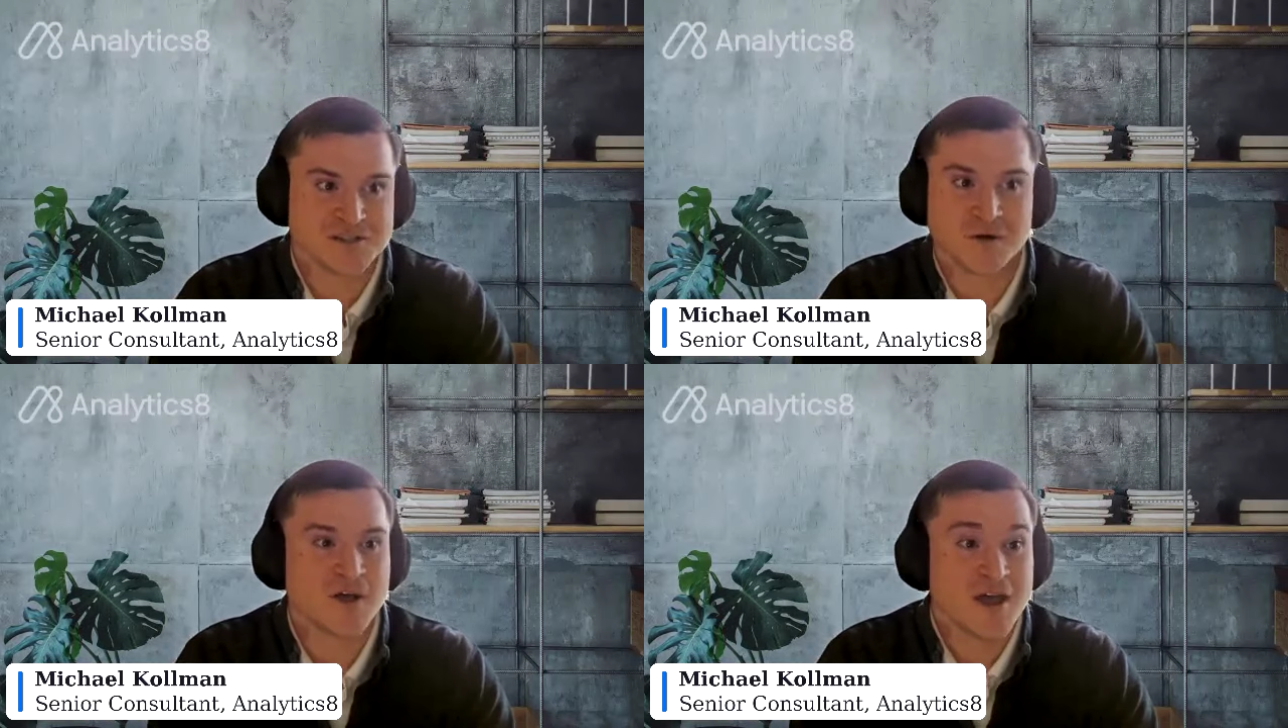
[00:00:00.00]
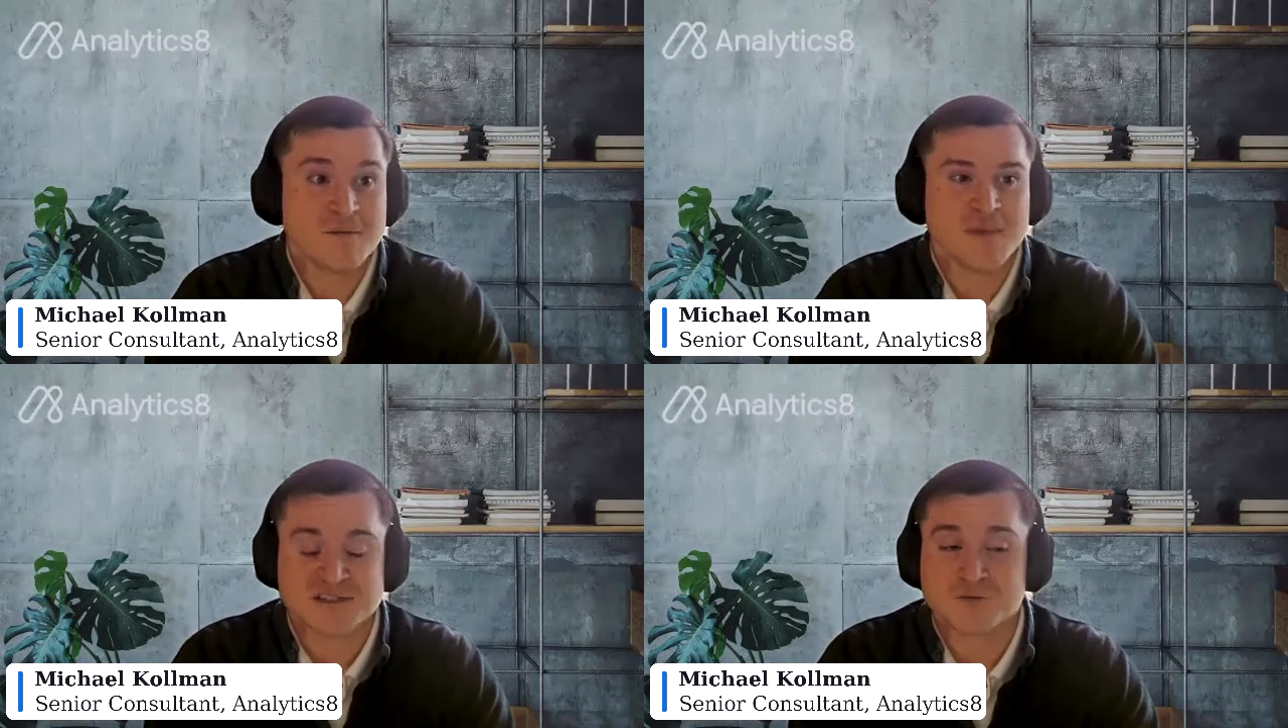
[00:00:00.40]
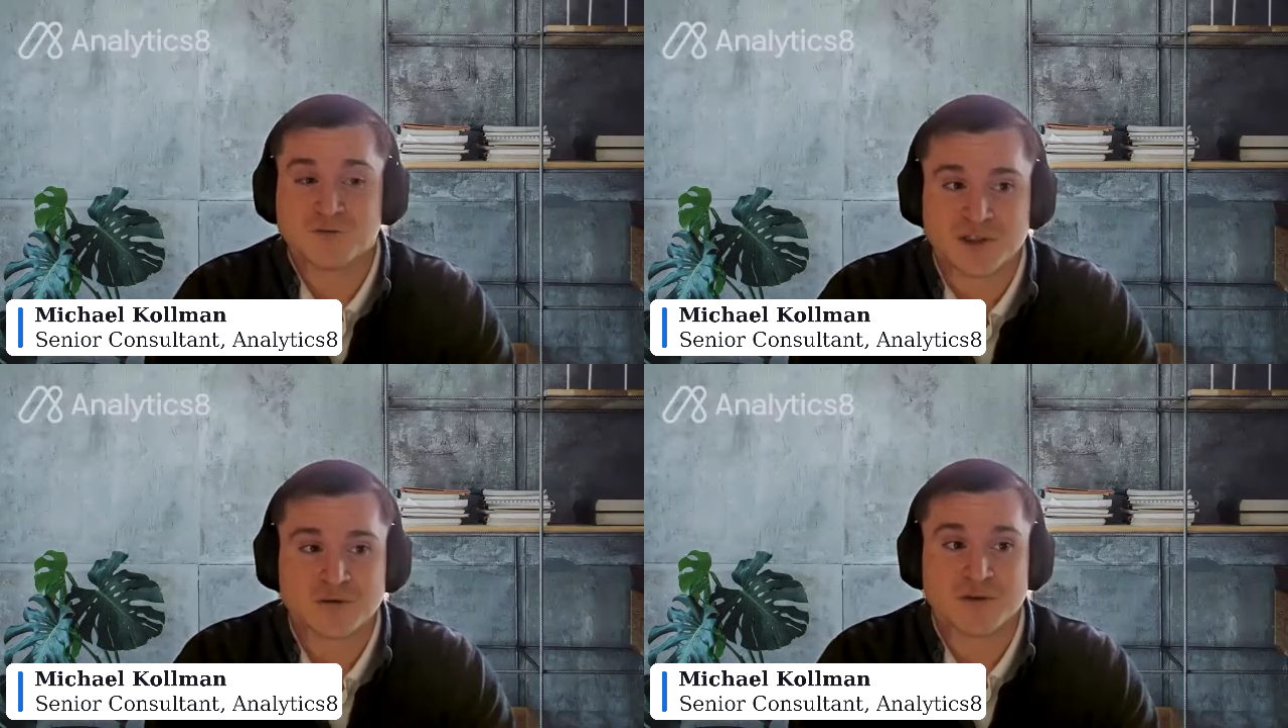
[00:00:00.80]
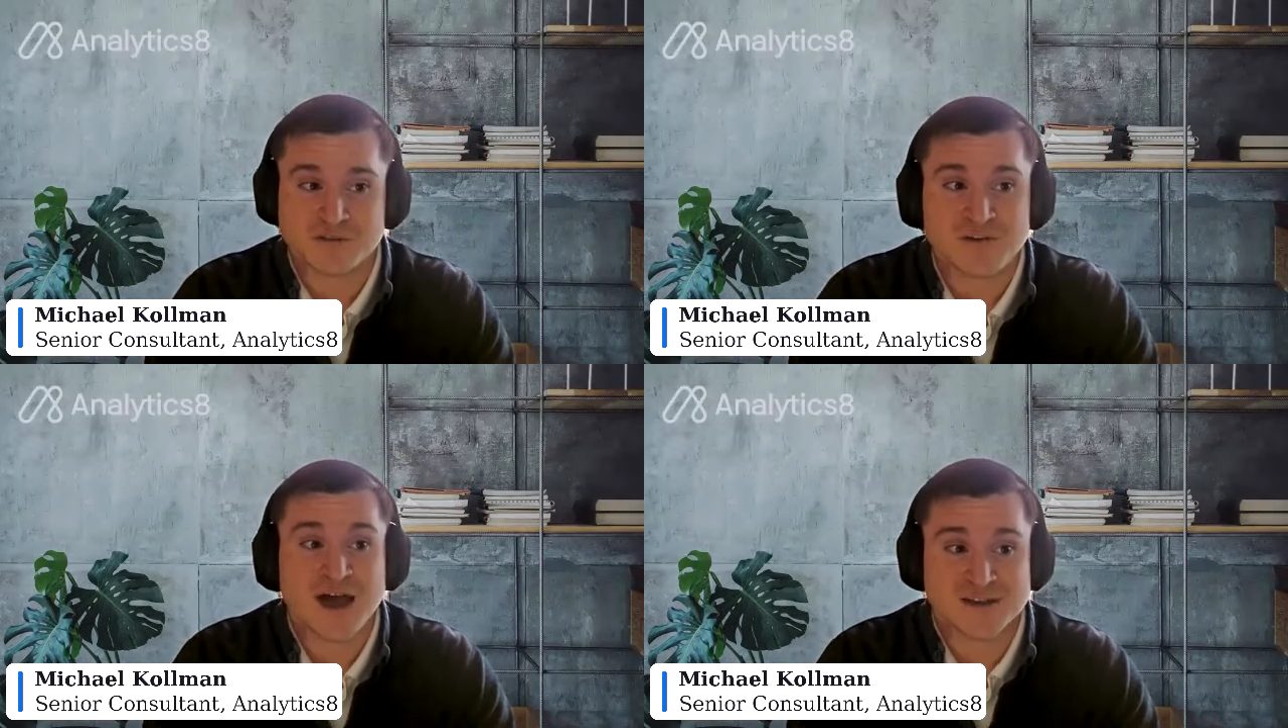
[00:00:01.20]
So it makes it really,
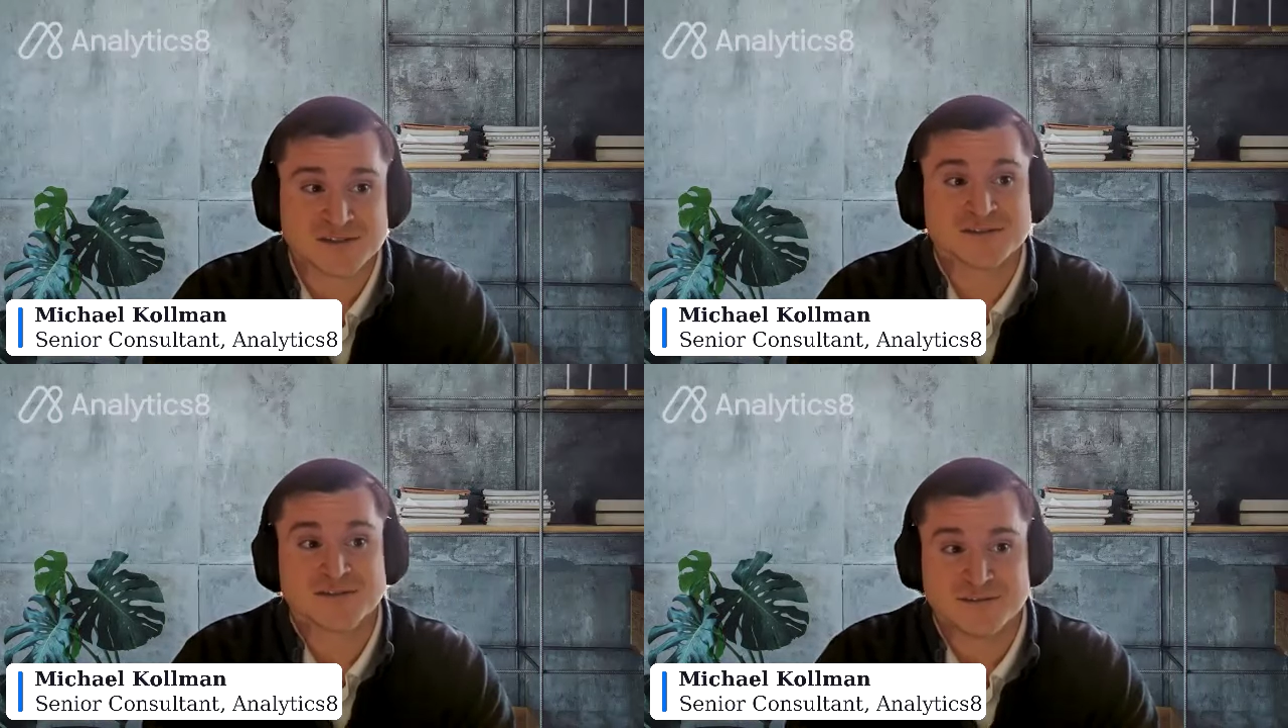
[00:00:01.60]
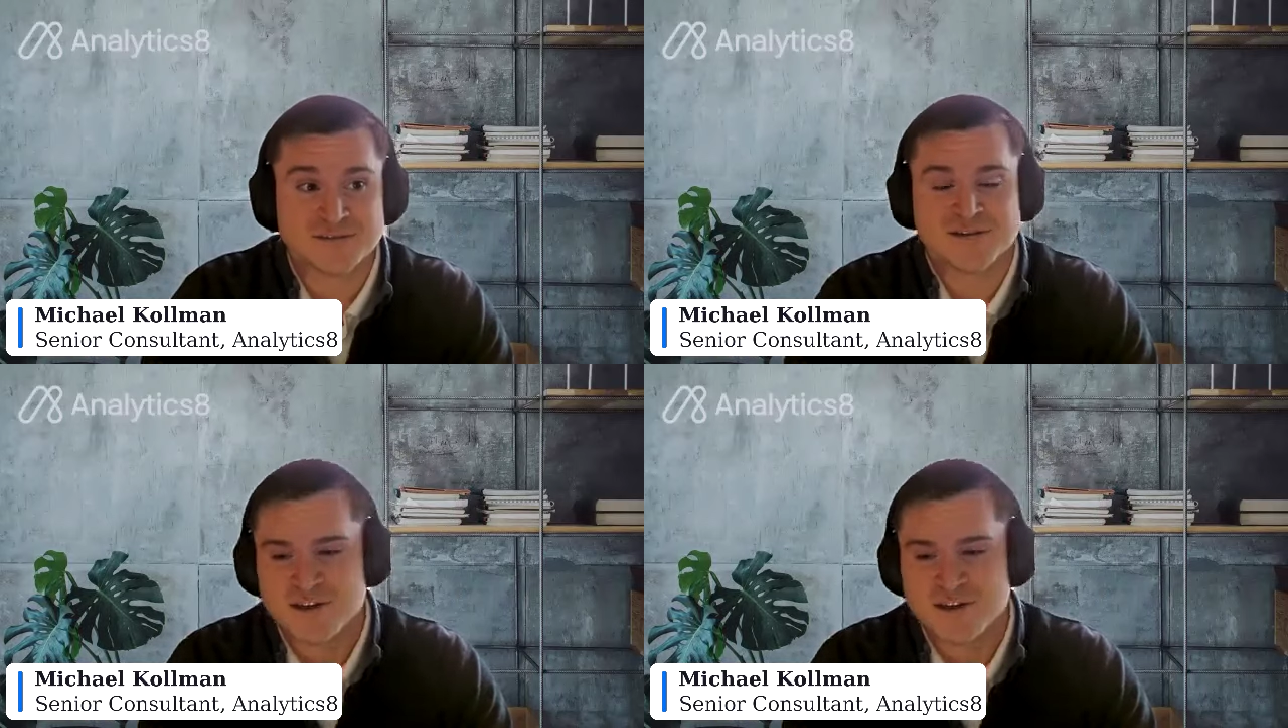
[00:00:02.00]
really fast.